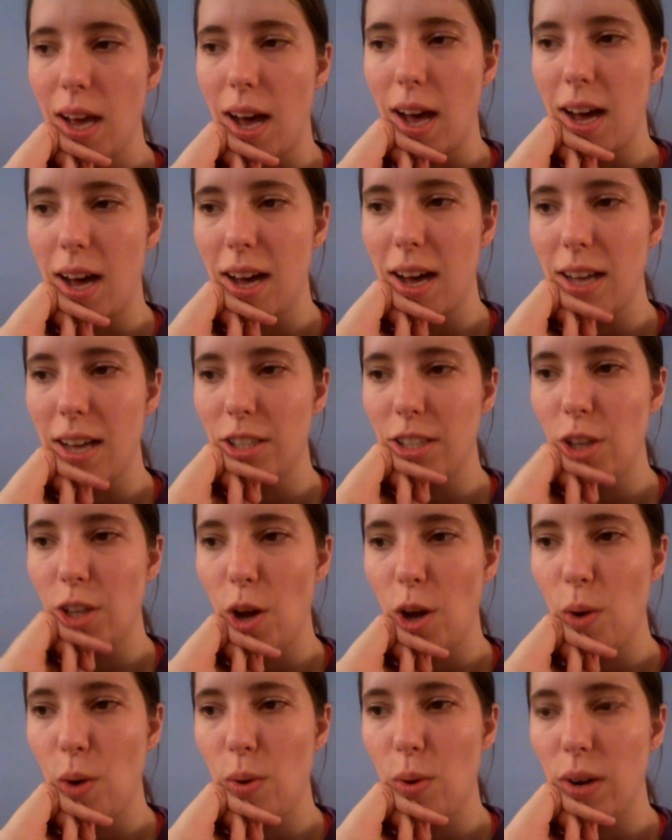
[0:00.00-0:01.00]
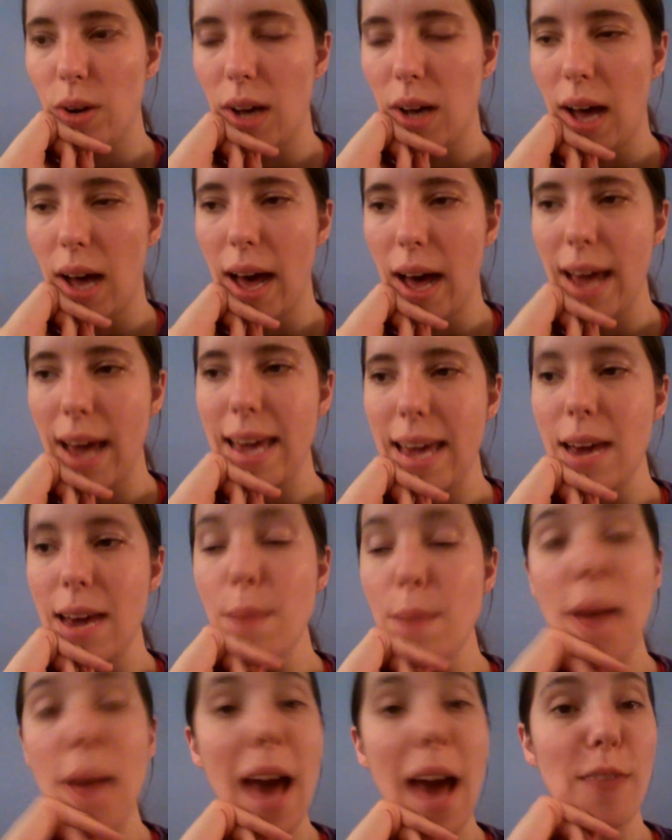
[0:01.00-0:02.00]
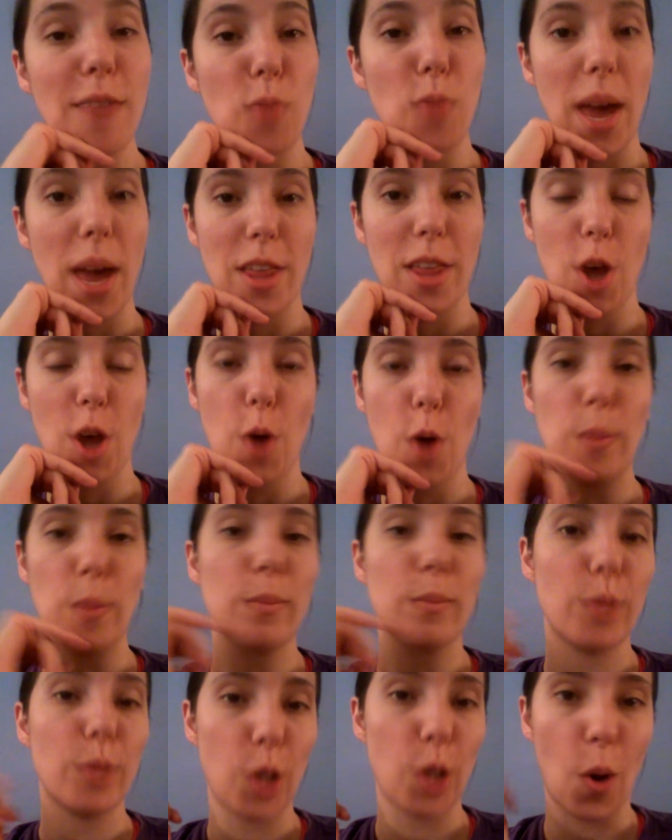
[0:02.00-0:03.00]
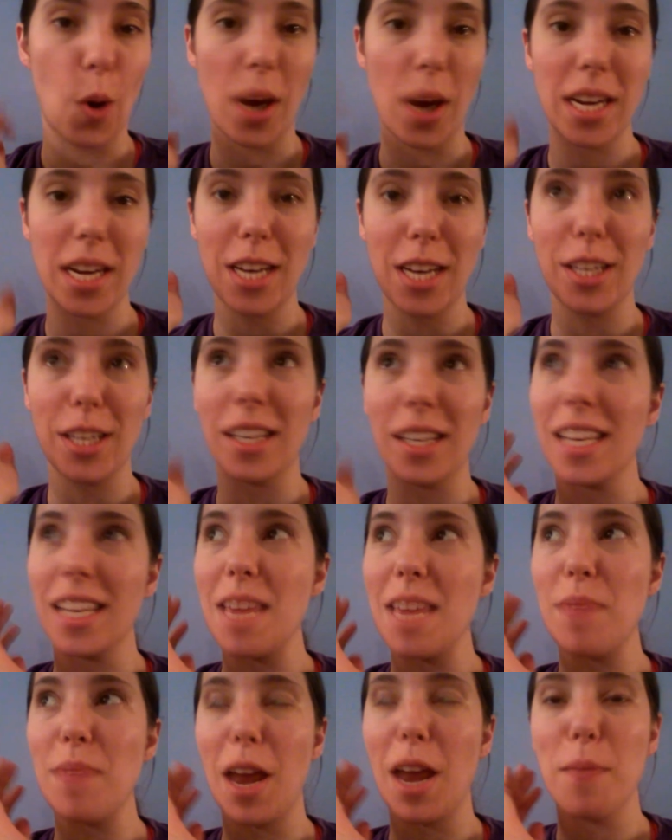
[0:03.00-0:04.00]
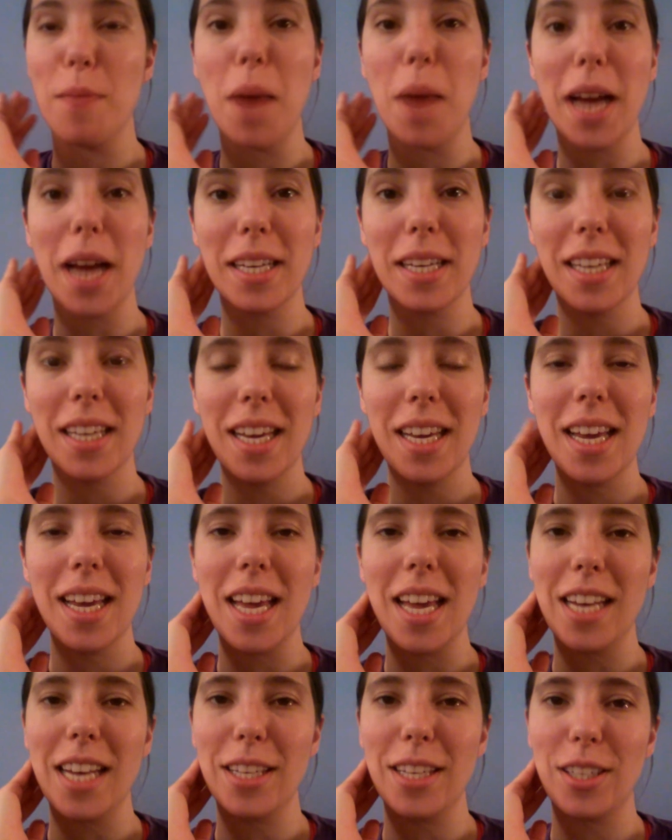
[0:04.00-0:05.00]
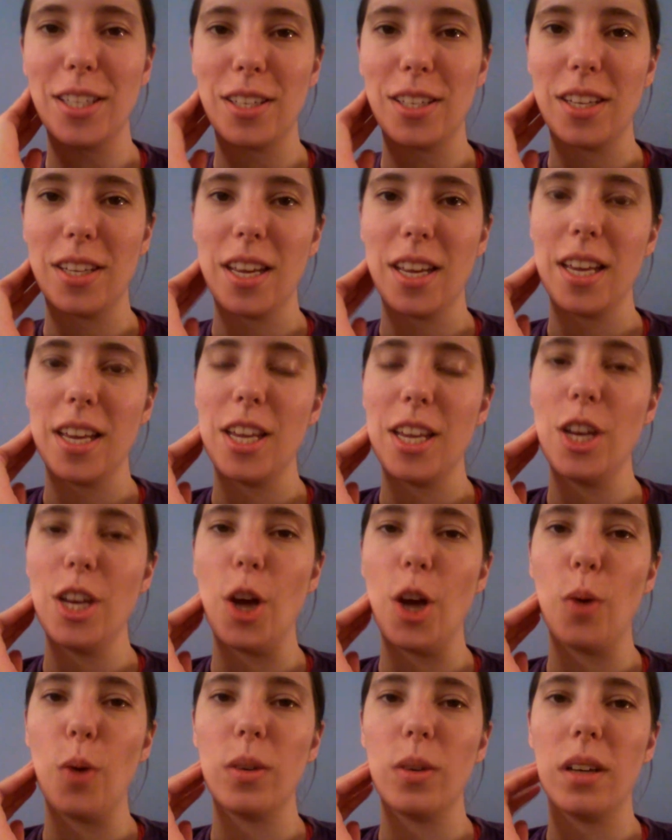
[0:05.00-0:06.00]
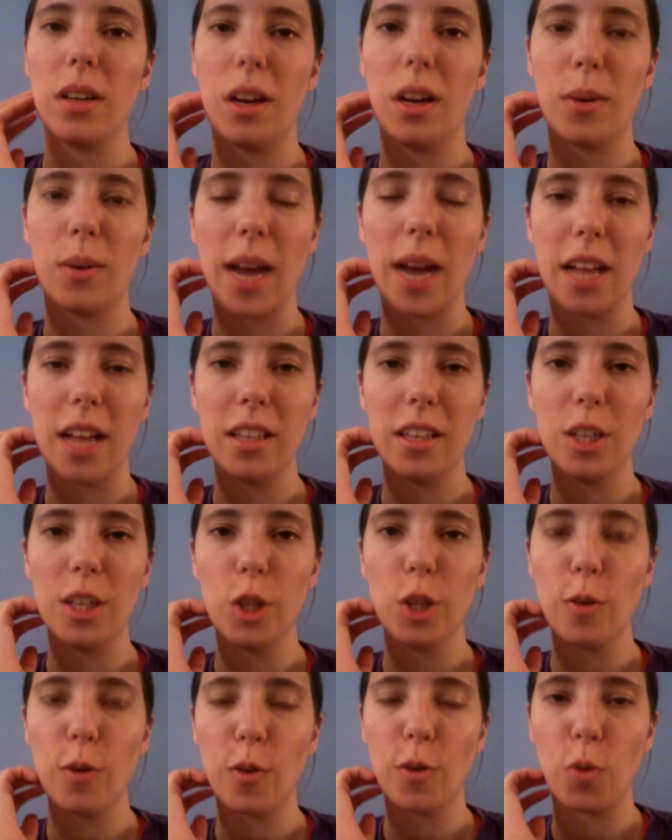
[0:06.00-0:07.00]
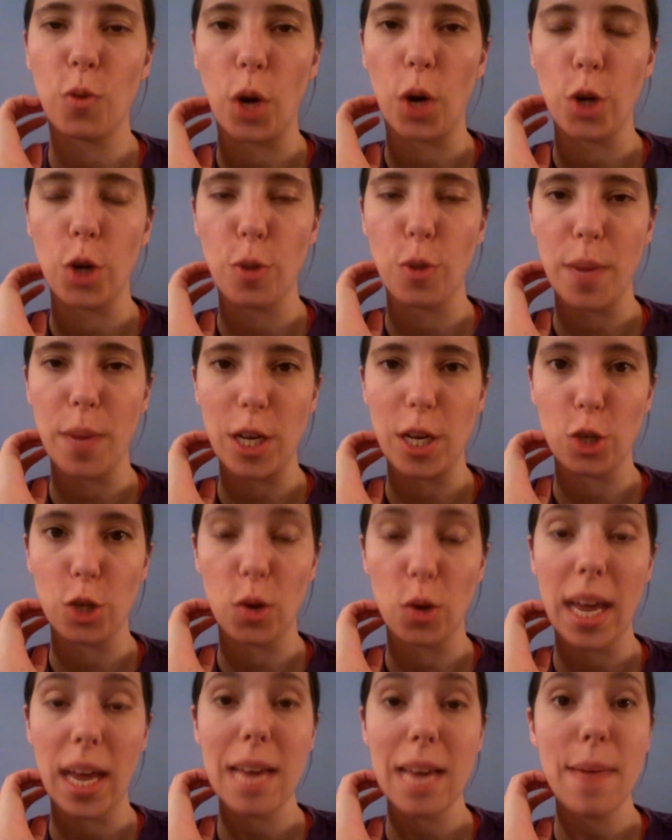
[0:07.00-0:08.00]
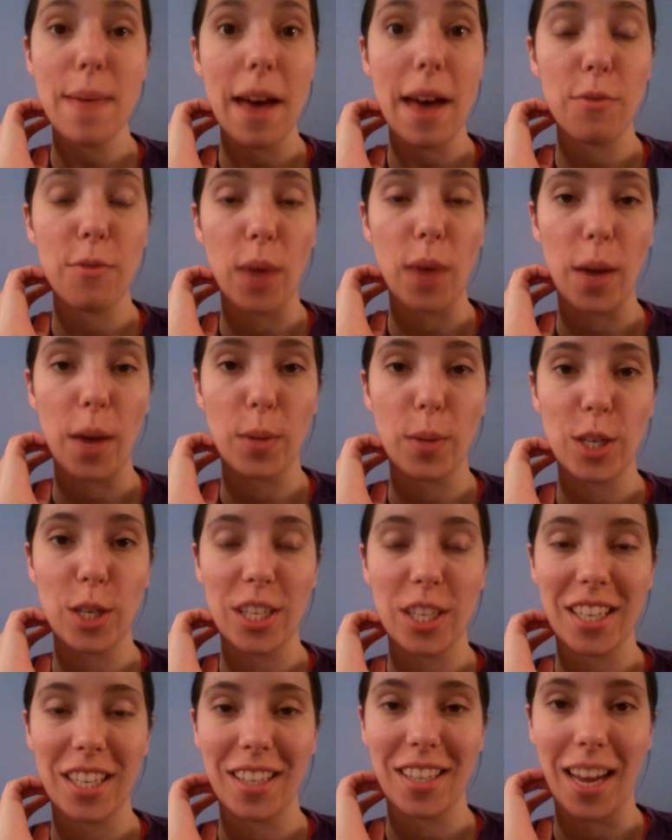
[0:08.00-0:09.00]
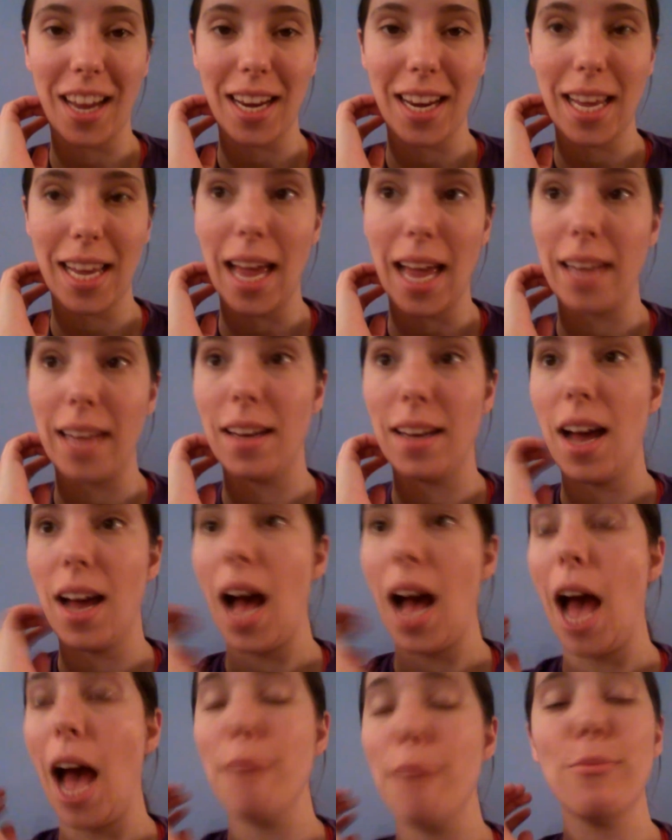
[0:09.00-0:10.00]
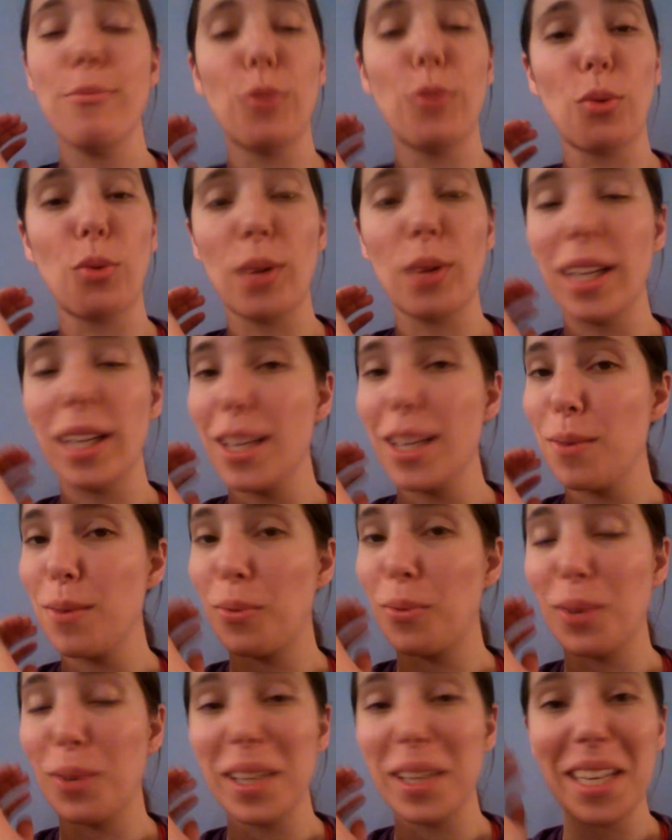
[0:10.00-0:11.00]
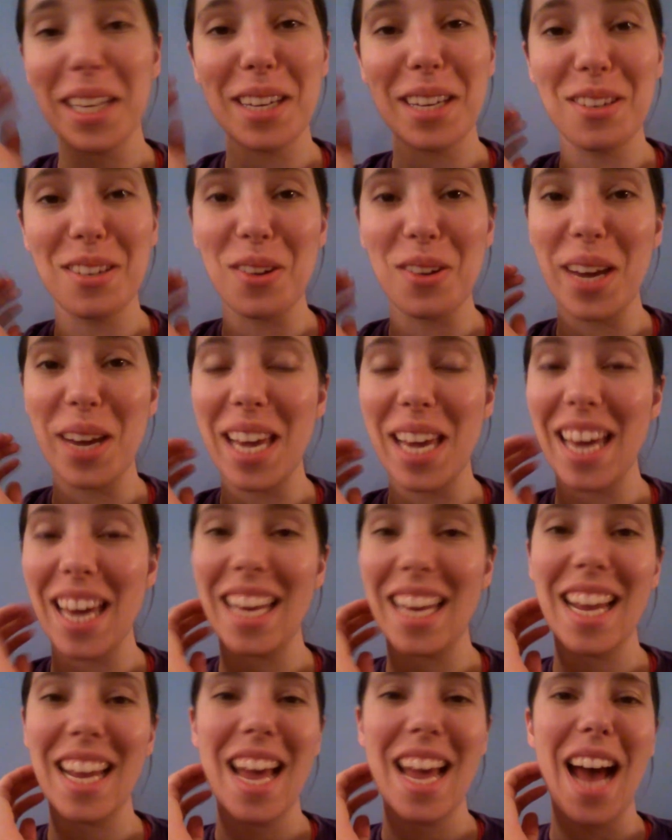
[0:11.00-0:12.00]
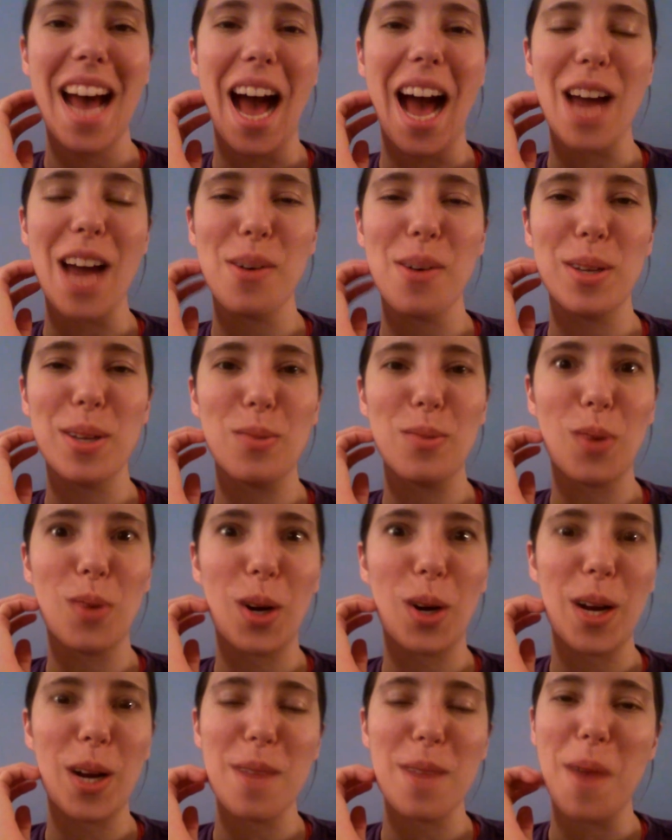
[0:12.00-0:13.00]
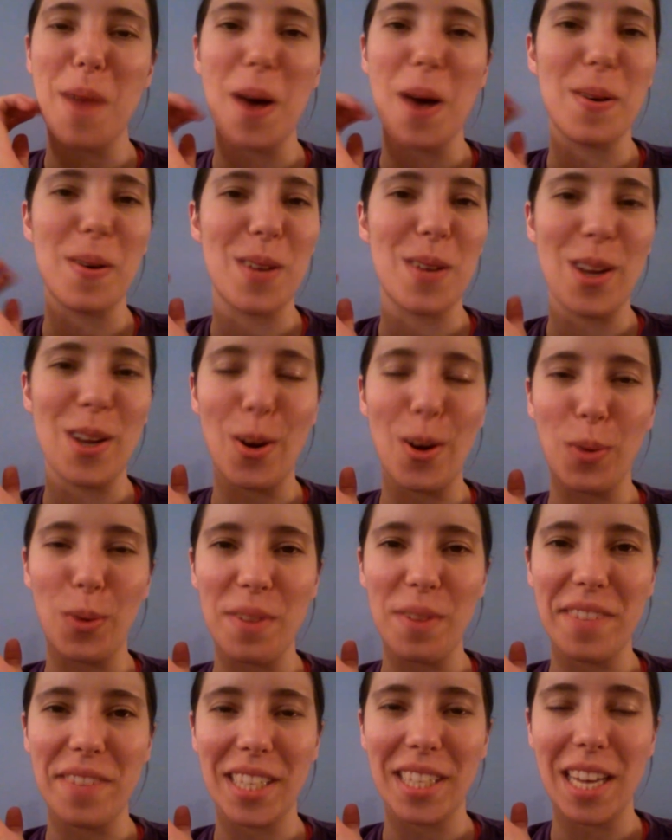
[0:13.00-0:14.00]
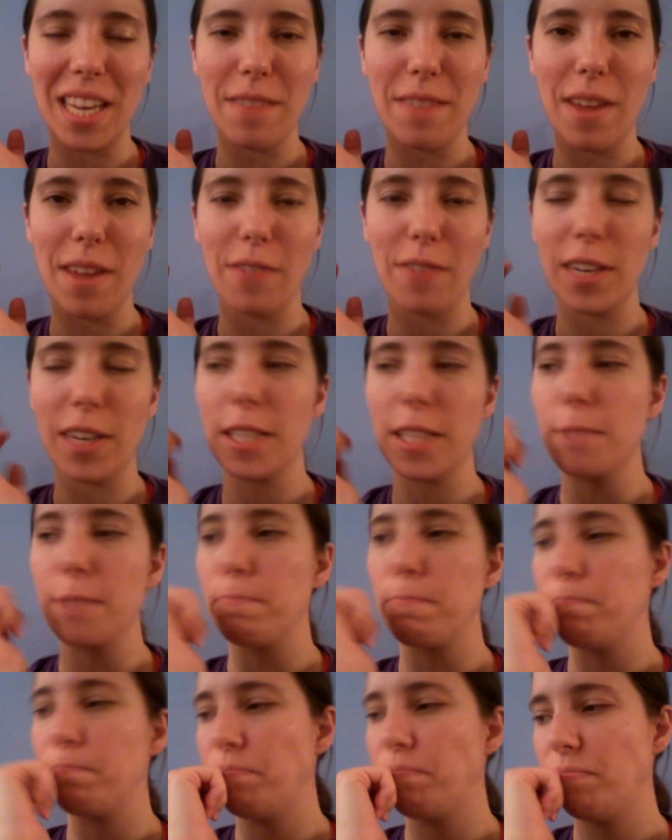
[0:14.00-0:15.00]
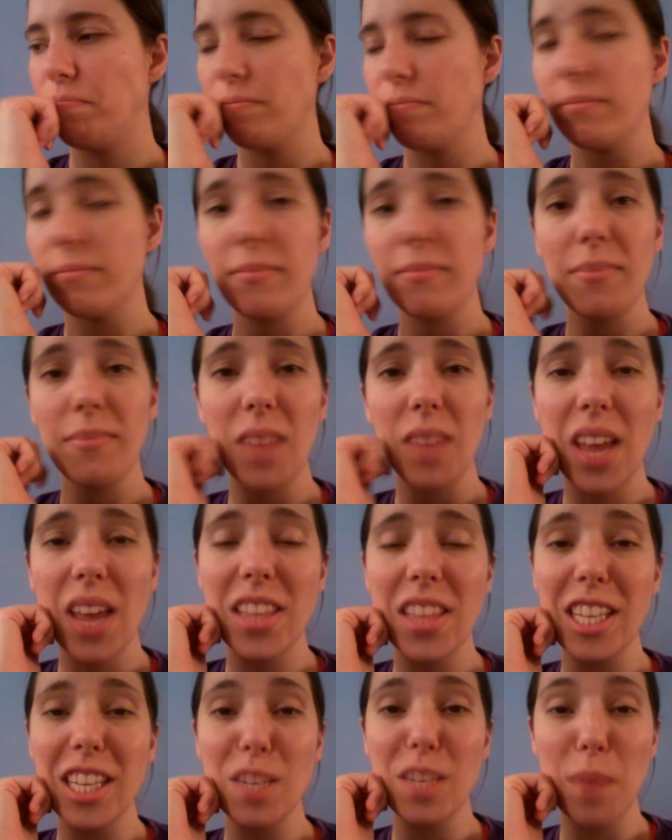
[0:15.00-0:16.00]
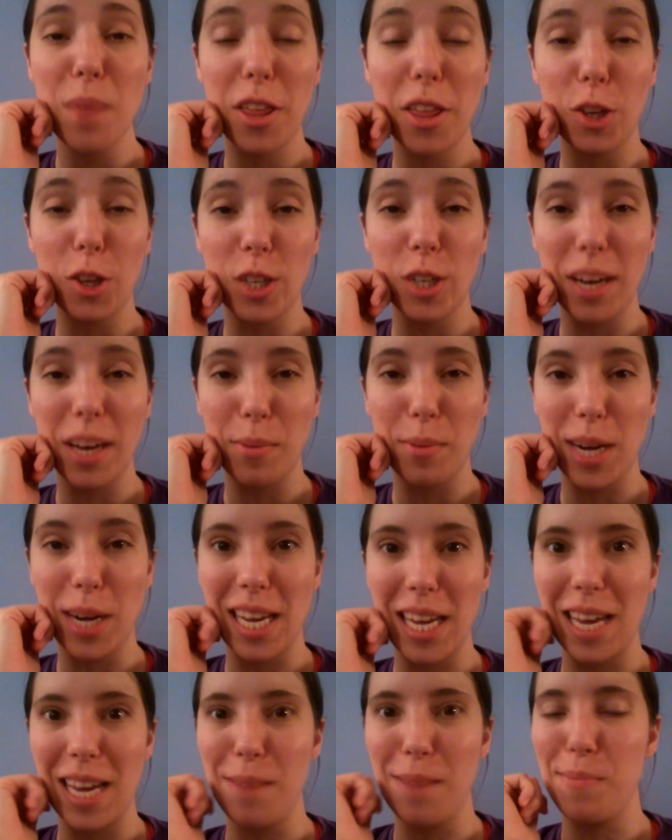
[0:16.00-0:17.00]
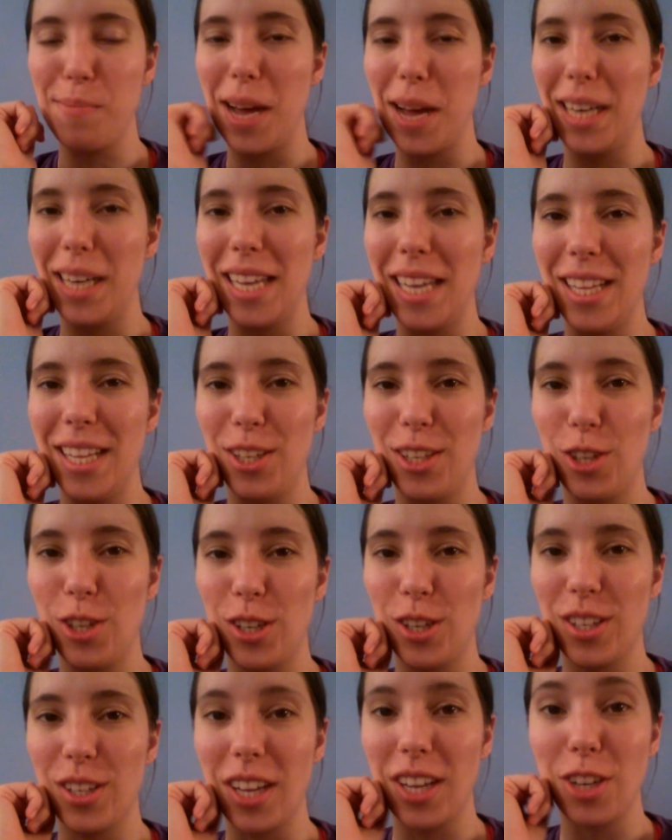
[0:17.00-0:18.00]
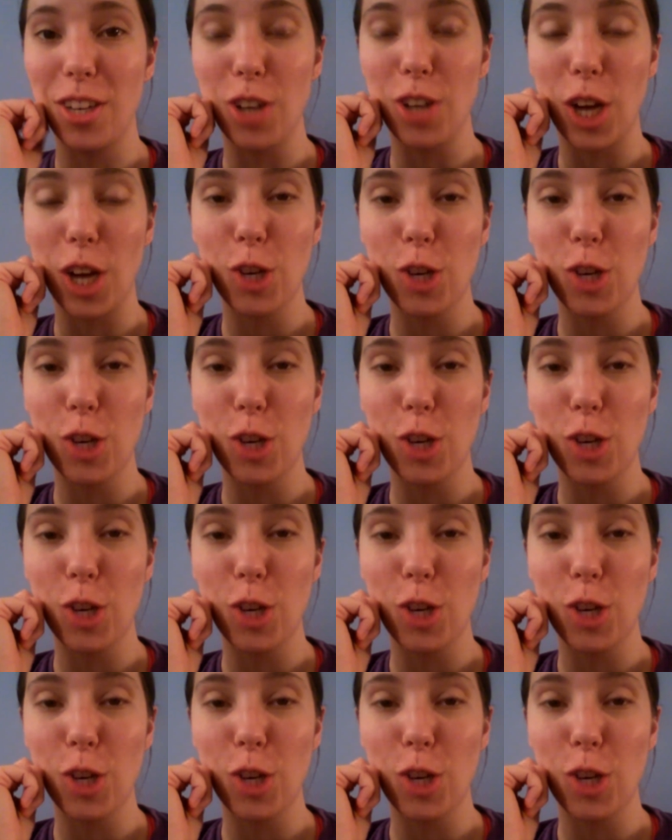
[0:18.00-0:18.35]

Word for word: Uh, so I am halfway though, so I need to keep that in mind. It is, you know, a, a little over 400 pages. So I am halfway, which is exciting, and I'm really, really enjoying it. I always worry about, you know, revisiting favorites and this is my third time reading it, but it's just such a